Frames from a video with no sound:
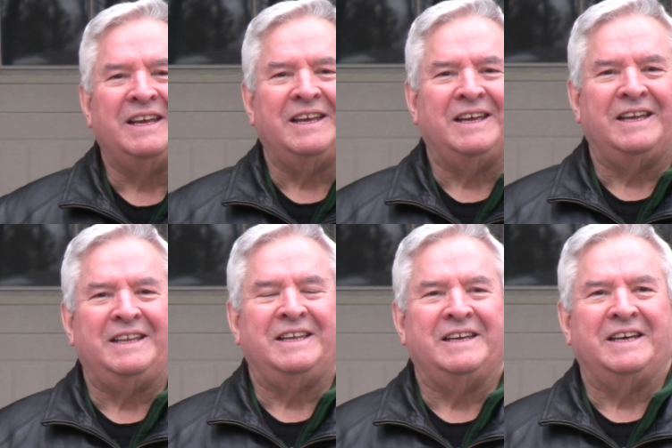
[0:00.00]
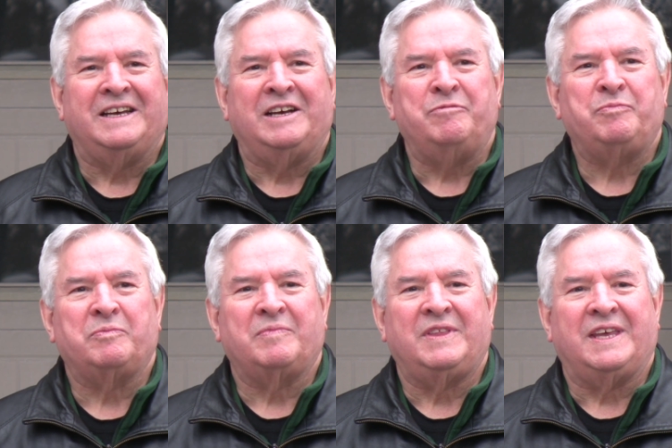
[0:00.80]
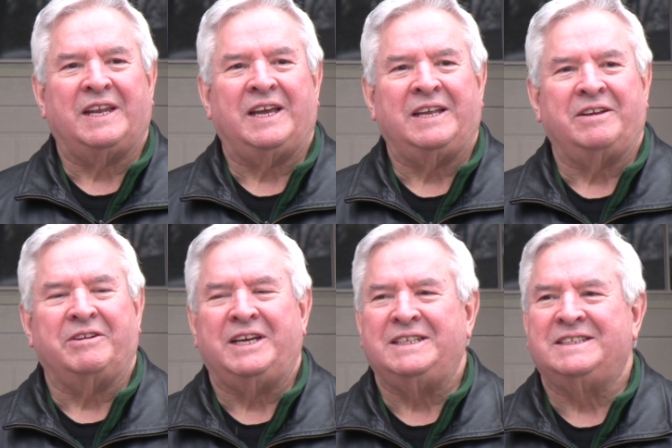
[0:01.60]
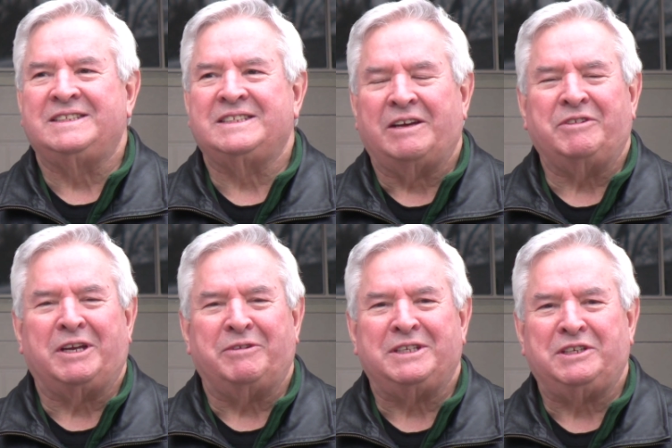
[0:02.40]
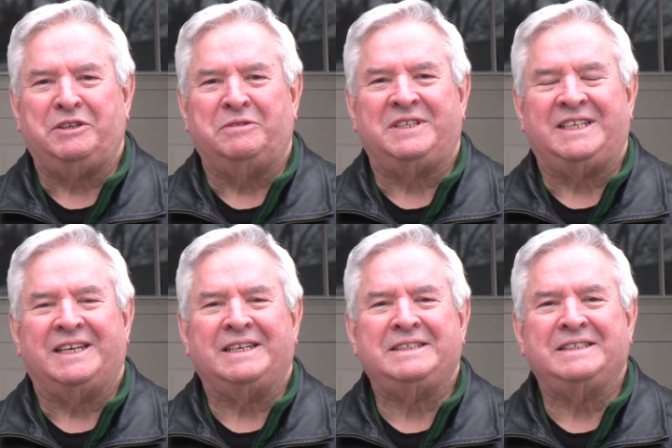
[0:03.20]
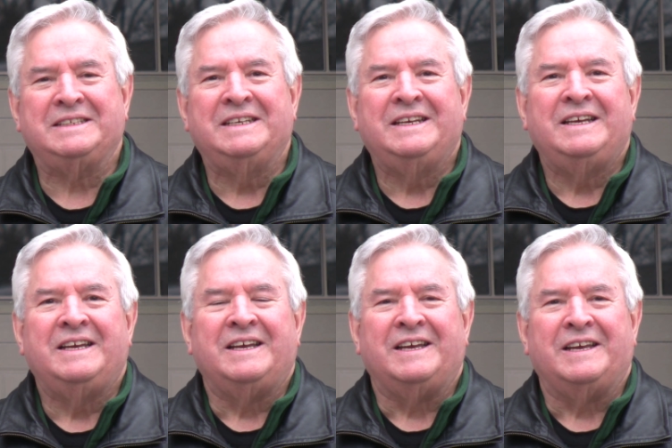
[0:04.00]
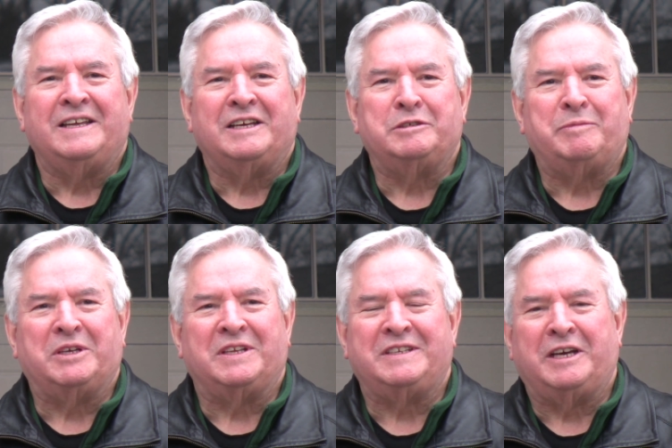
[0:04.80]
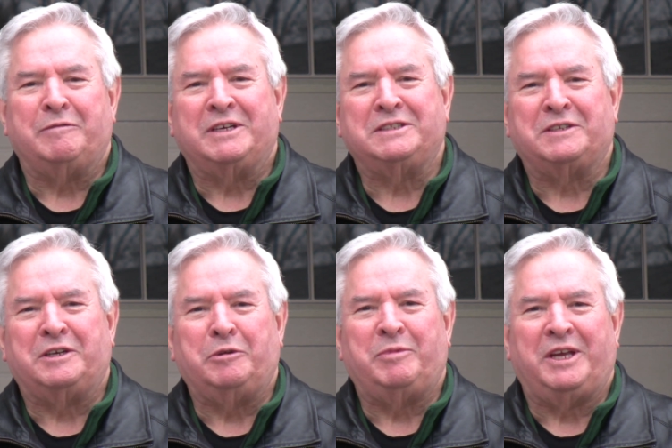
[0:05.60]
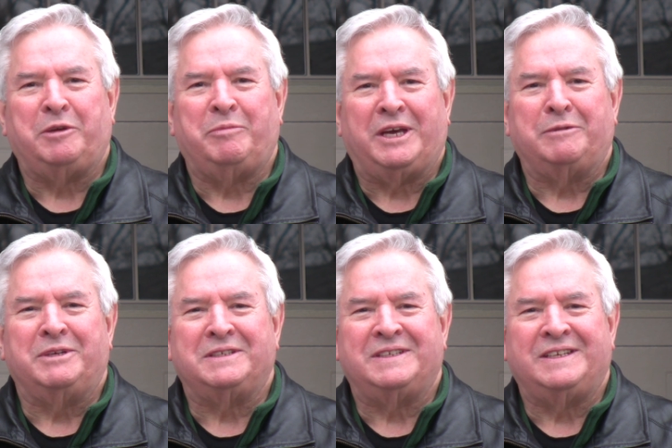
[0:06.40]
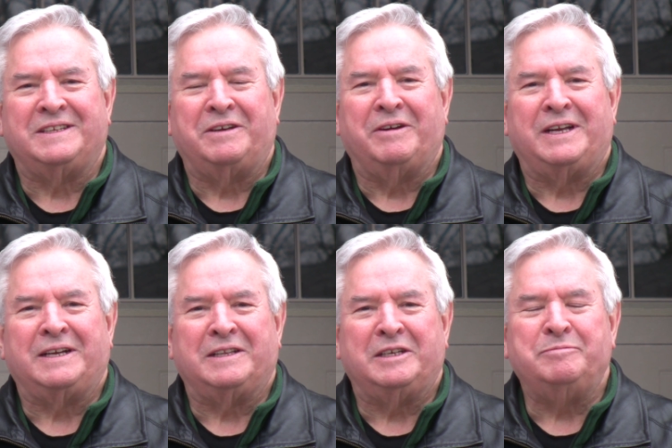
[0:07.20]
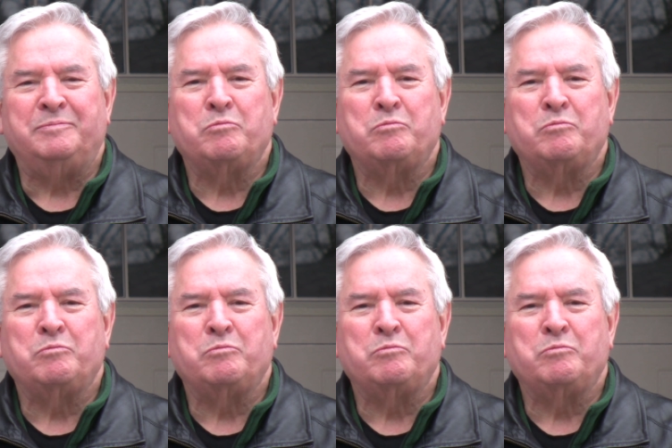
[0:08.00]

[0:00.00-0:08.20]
And uh, then in grade seven, I went to UTS, and that's about the time I started playing badminton at the Granite Club.